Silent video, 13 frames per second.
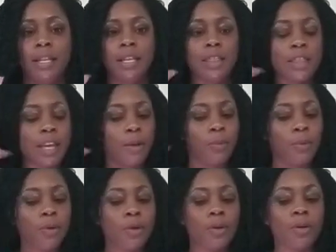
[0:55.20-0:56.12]
that
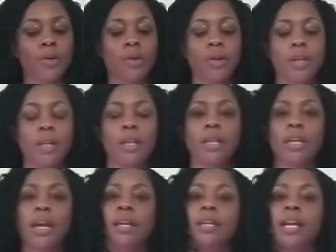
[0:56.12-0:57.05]
were
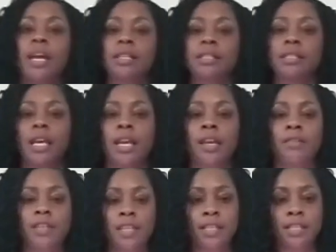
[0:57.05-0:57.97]
kind of got
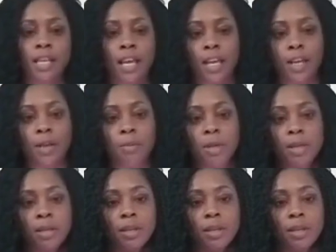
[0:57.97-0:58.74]
saved in the same